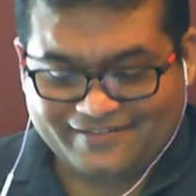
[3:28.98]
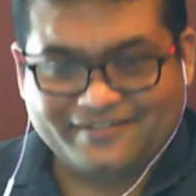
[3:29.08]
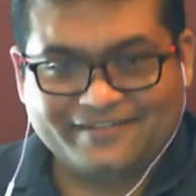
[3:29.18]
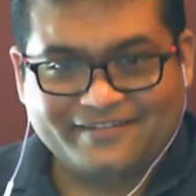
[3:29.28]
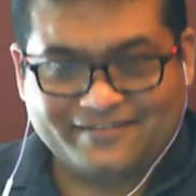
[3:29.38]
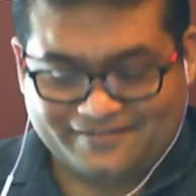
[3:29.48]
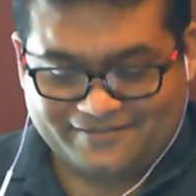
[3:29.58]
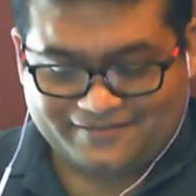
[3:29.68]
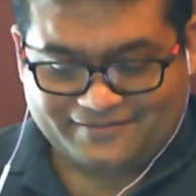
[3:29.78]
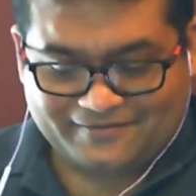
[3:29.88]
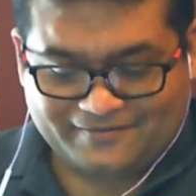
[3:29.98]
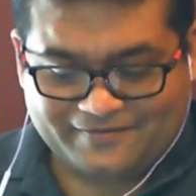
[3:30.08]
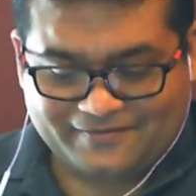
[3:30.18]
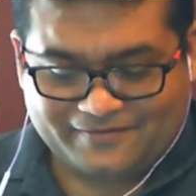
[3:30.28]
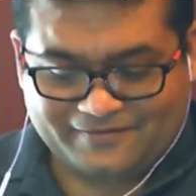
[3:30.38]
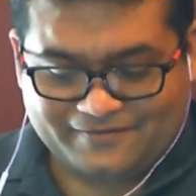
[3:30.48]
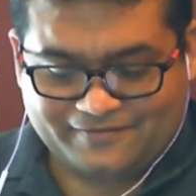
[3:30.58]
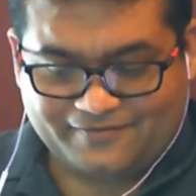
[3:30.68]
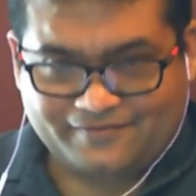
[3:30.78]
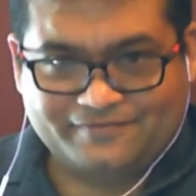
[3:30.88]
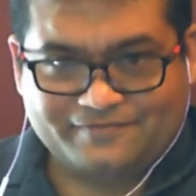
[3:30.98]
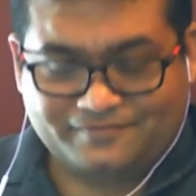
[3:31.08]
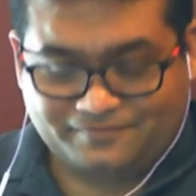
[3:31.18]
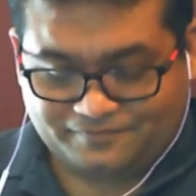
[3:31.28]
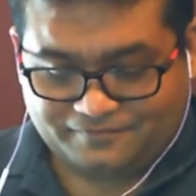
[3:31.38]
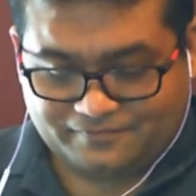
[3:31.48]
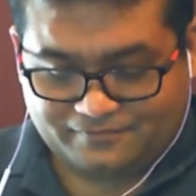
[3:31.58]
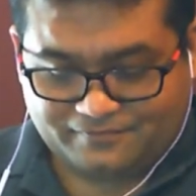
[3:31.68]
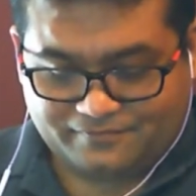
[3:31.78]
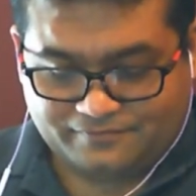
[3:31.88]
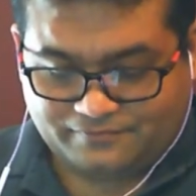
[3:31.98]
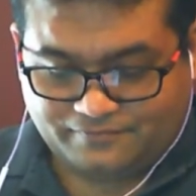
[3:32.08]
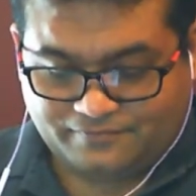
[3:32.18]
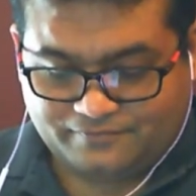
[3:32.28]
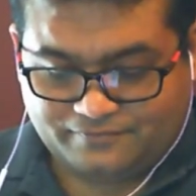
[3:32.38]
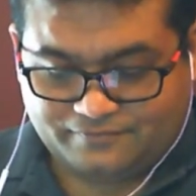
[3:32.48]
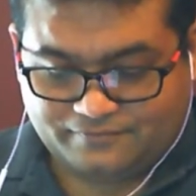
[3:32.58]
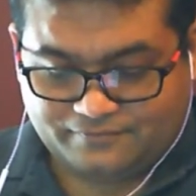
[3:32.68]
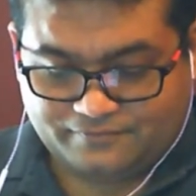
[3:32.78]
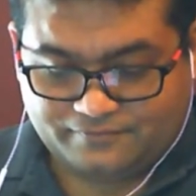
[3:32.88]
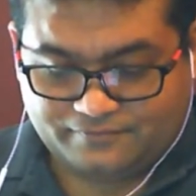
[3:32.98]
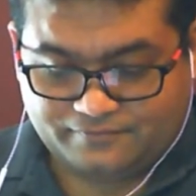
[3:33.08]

(silent)